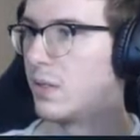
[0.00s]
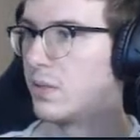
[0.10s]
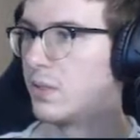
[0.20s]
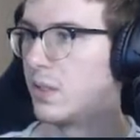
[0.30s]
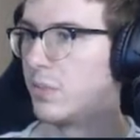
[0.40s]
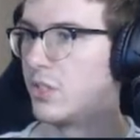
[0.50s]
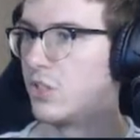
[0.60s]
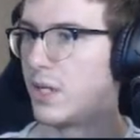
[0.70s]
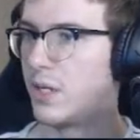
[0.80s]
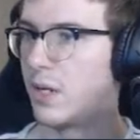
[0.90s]
So let me
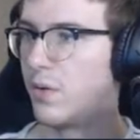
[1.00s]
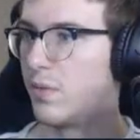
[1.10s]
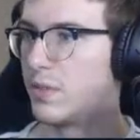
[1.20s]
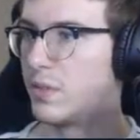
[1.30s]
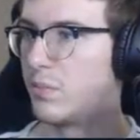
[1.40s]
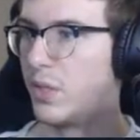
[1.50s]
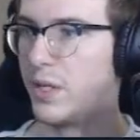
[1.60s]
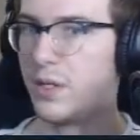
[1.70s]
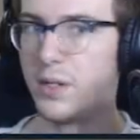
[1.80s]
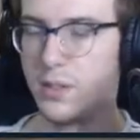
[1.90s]
check how it was in
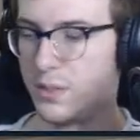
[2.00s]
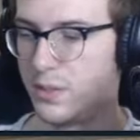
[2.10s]
Blender.